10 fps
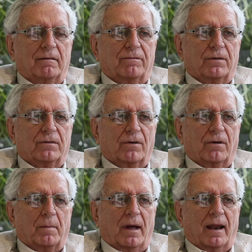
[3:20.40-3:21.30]
influence
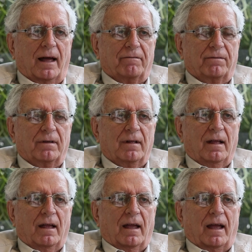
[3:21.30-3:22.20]
on my life.
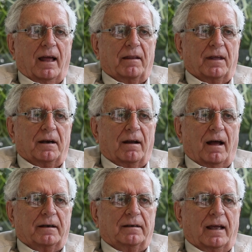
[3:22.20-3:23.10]
And then
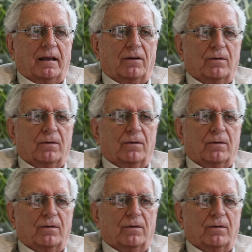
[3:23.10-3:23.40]
I take